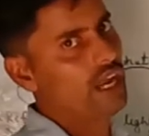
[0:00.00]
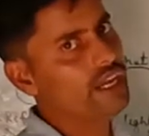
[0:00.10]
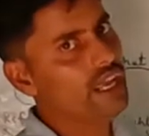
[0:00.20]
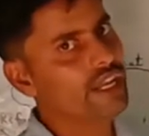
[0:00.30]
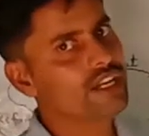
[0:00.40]

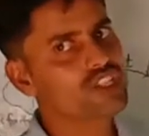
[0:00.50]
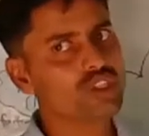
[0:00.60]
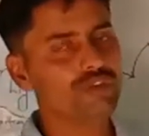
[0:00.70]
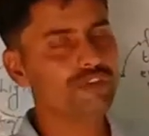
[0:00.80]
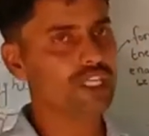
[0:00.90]
And
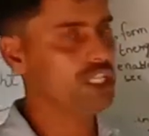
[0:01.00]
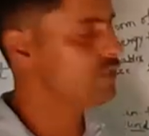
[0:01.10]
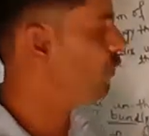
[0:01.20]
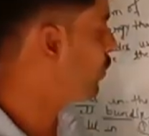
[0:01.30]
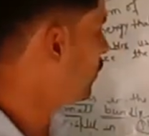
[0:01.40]
energy of
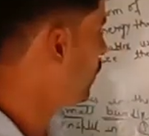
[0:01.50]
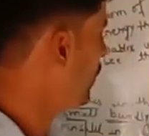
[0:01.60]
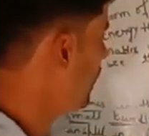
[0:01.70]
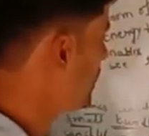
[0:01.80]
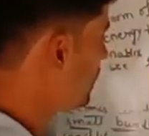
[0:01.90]
each
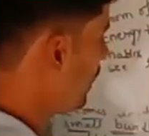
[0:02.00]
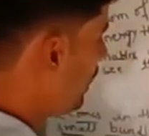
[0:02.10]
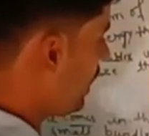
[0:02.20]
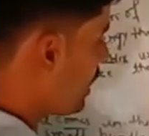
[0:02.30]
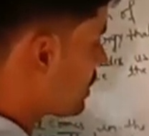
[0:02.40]
photon is
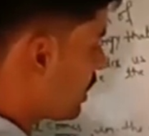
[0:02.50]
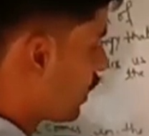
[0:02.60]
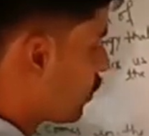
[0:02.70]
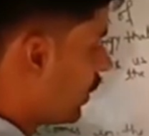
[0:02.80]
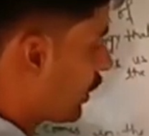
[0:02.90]
E
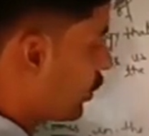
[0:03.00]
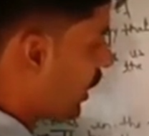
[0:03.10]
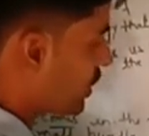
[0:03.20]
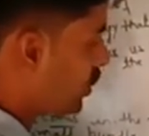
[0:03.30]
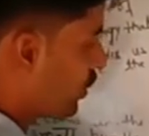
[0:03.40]
is equal to
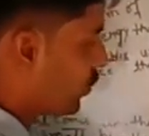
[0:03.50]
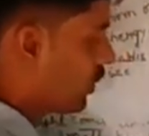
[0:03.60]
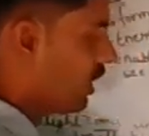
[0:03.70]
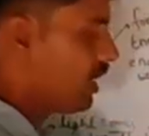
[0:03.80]
h nu.